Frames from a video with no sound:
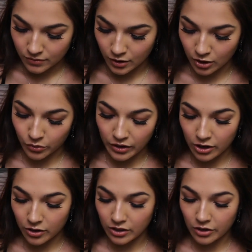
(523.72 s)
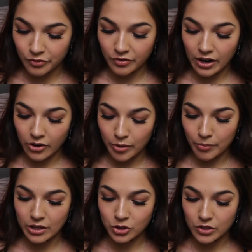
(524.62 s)
You know, they're very
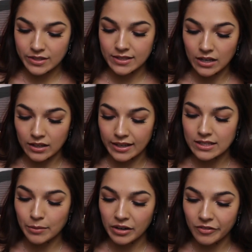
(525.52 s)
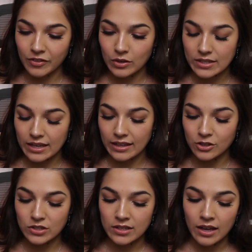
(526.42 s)
much stuck. Like, somebody feels like they
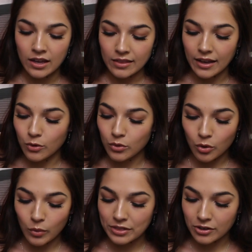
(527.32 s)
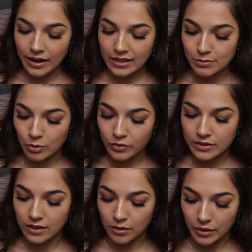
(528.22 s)
don't know what their next move
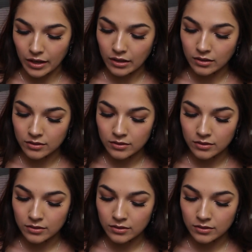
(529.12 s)
is going to be.